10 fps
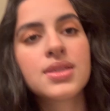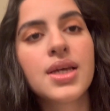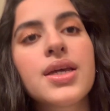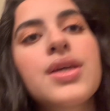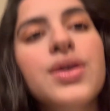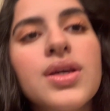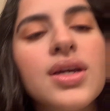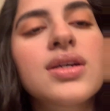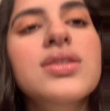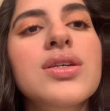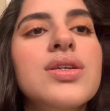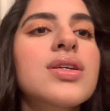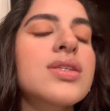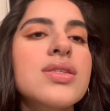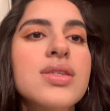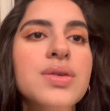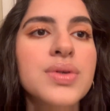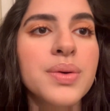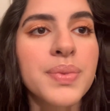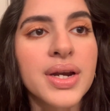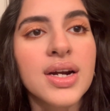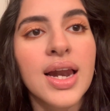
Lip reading: take you here so you can see with a better